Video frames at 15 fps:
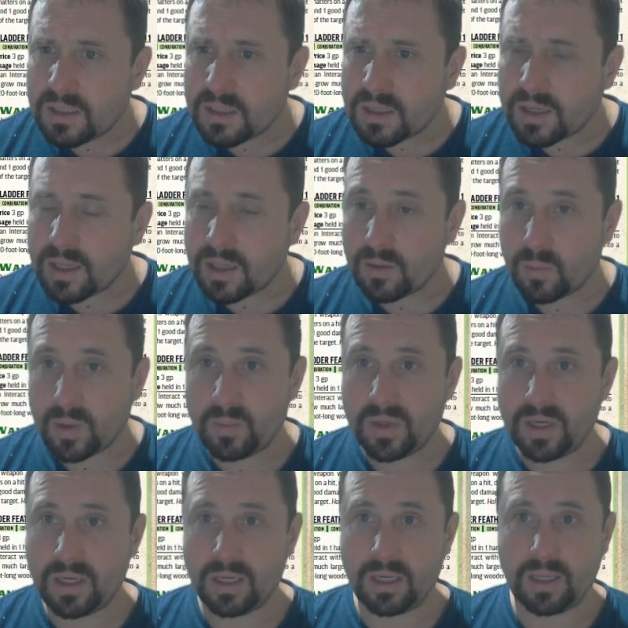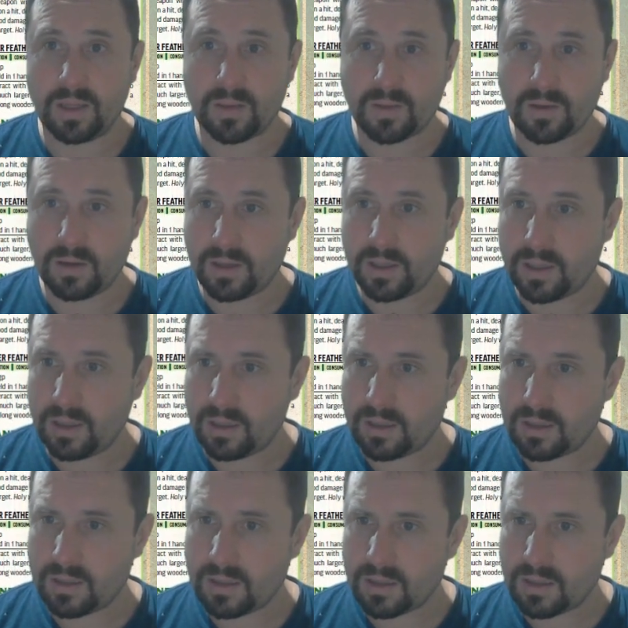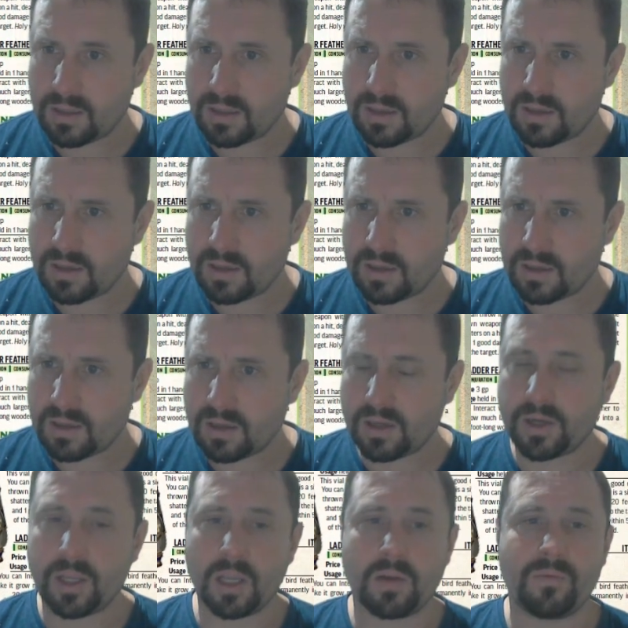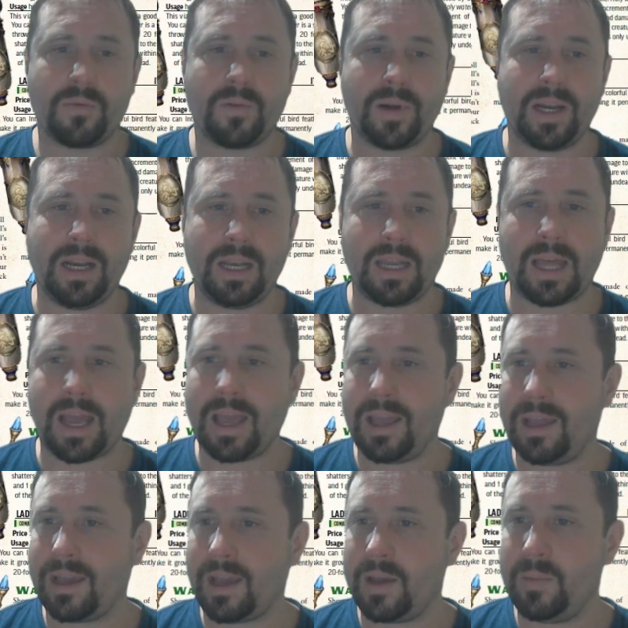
Oh yeah, 1 minute in length. Oh yeah. Oh no, you can relay a